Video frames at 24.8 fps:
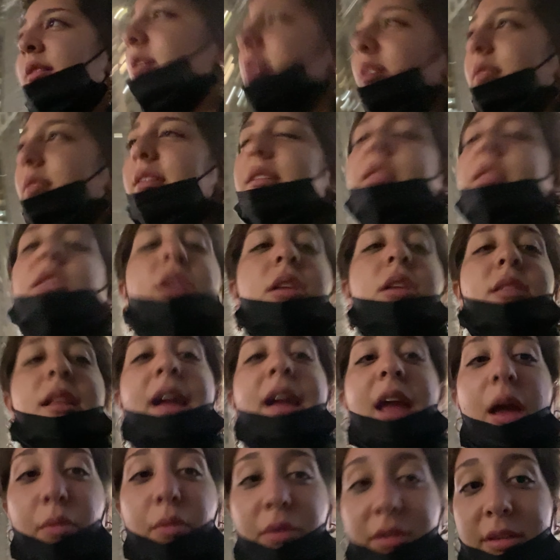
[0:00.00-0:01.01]
because it looked
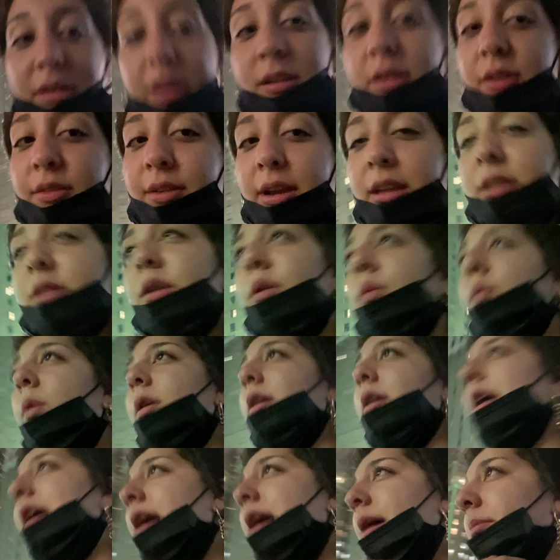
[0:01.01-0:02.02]
like it was going to rain till
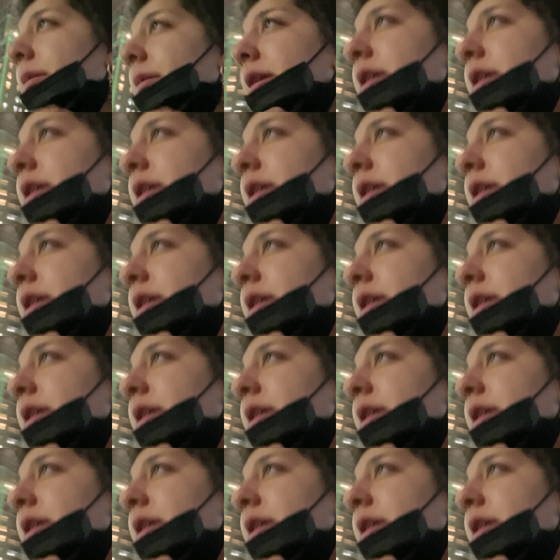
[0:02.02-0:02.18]
1 a.m.